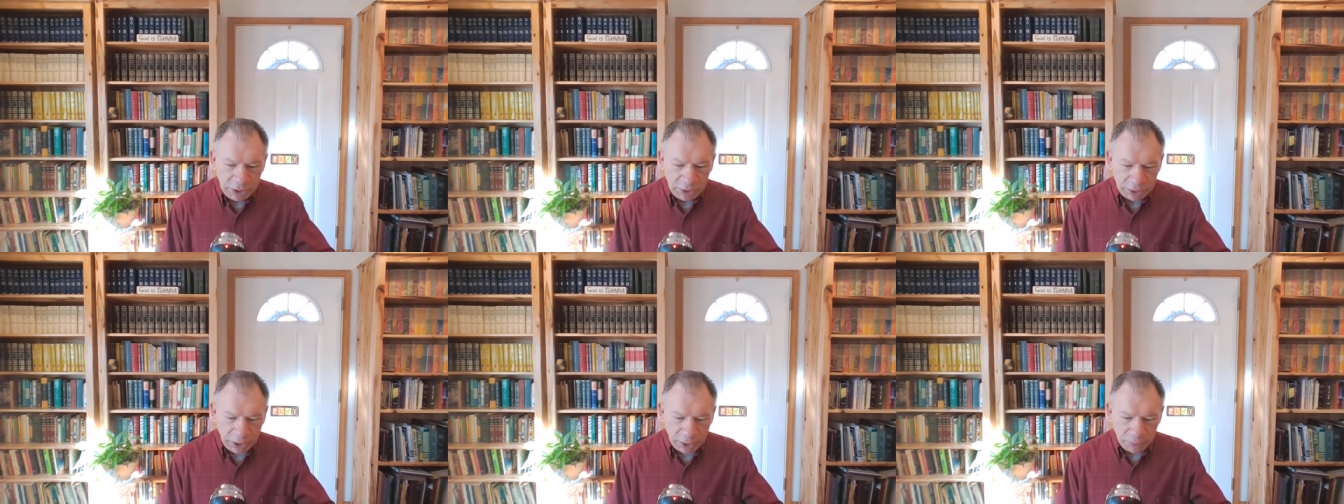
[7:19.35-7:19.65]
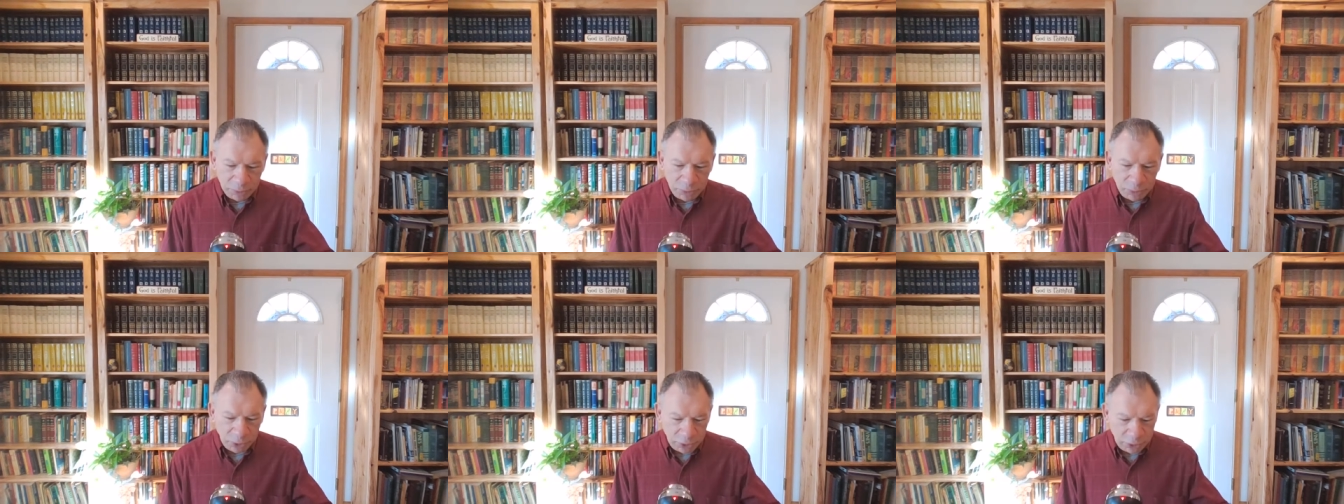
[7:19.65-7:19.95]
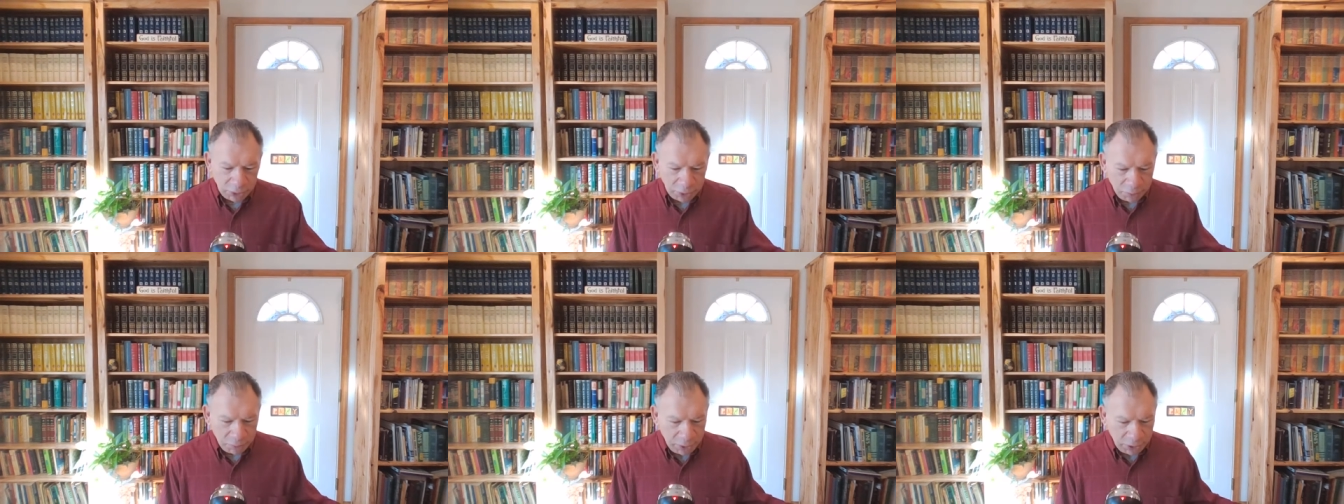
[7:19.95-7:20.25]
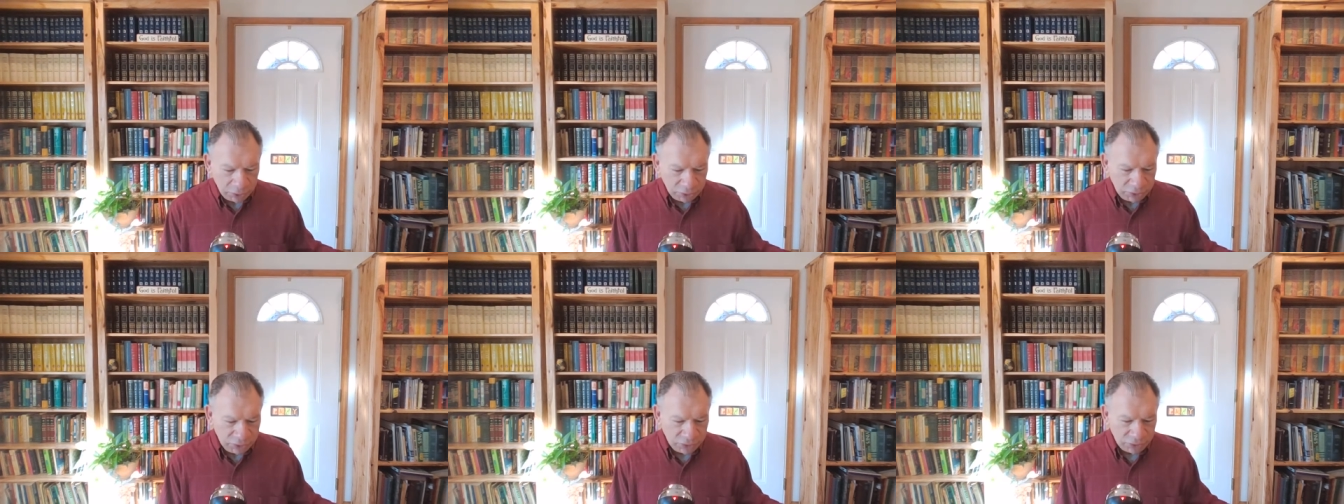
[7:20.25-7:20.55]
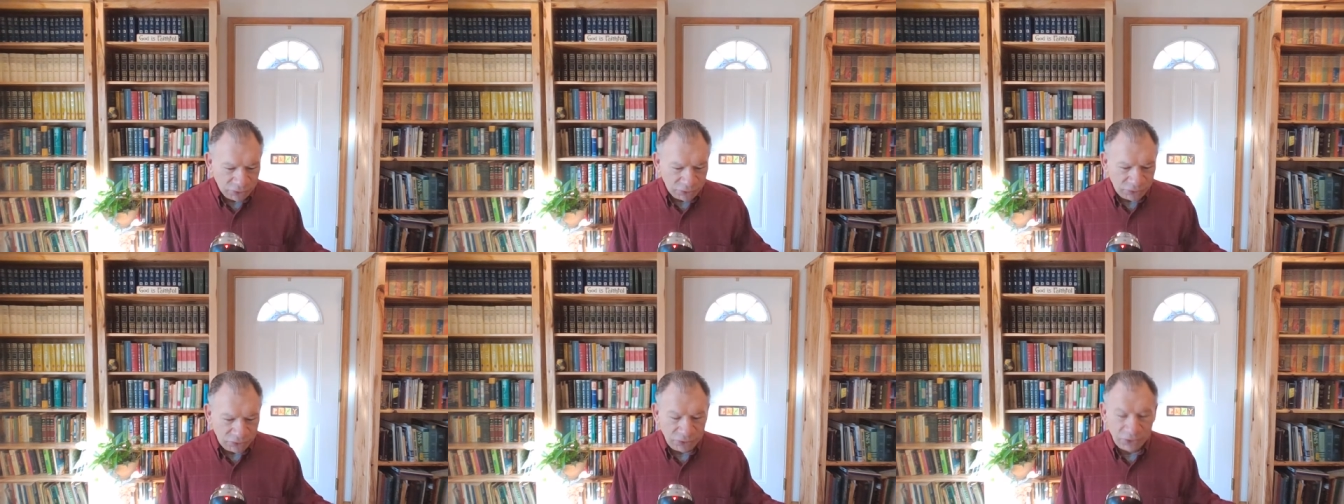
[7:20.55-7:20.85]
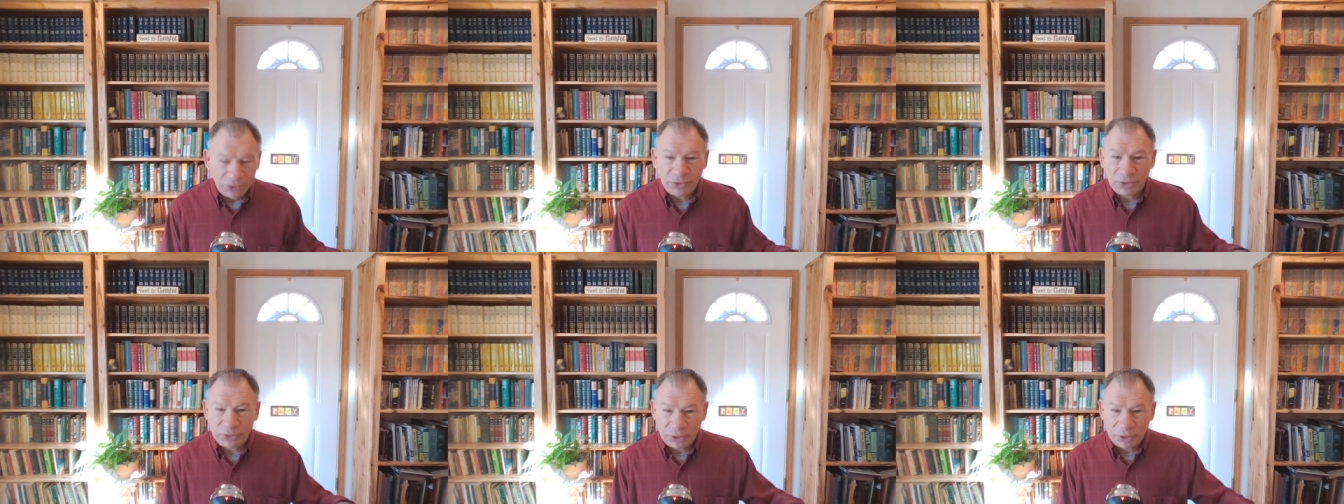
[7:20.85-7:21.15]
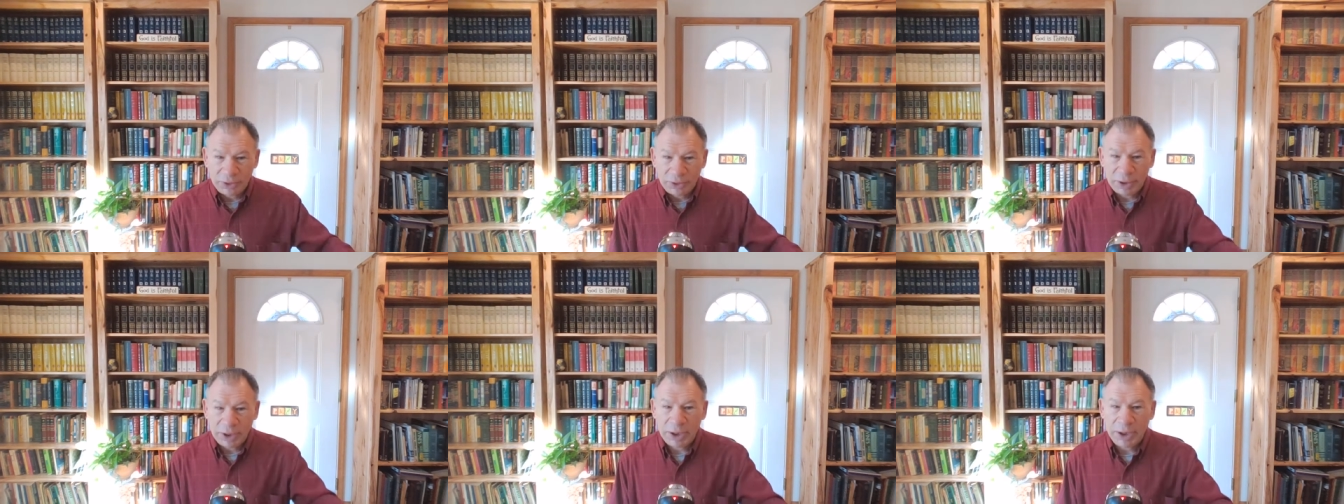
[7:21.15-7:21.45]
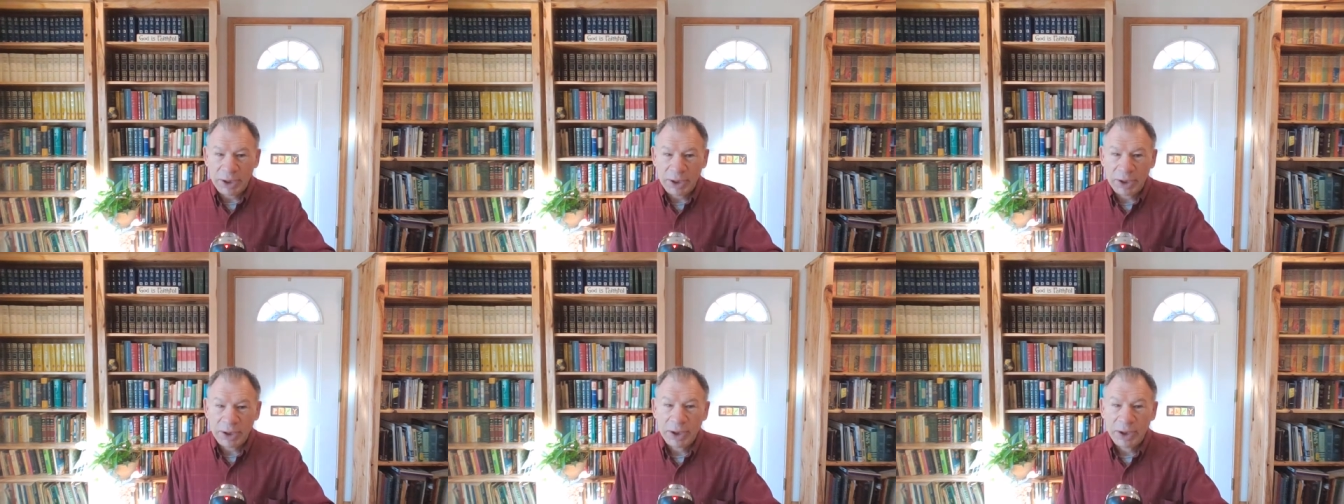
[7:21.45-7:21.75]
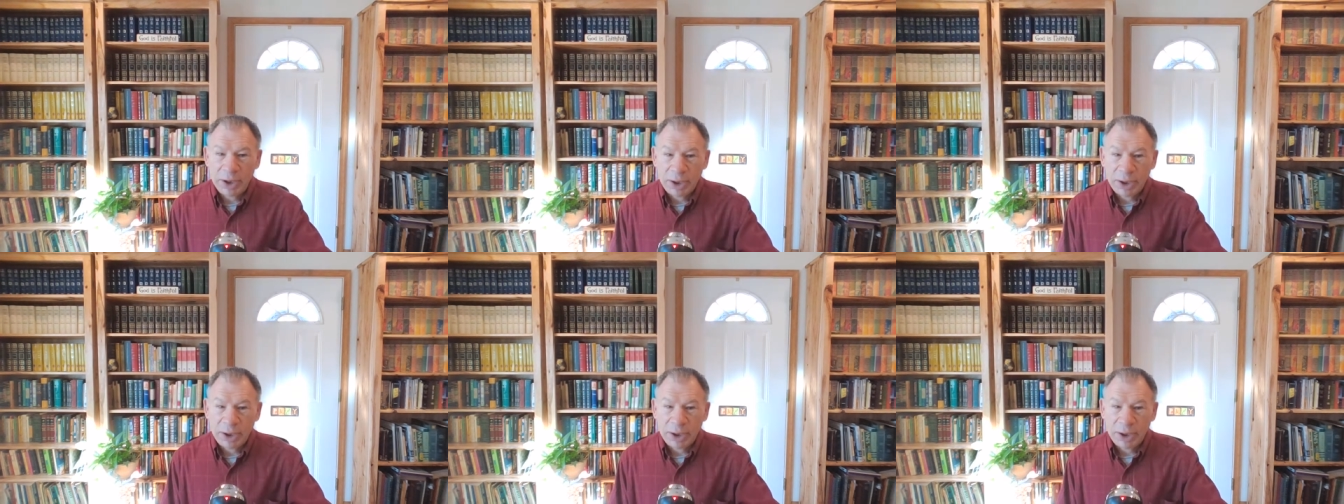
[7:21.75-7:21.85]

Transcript: Now, I'm talking about consistently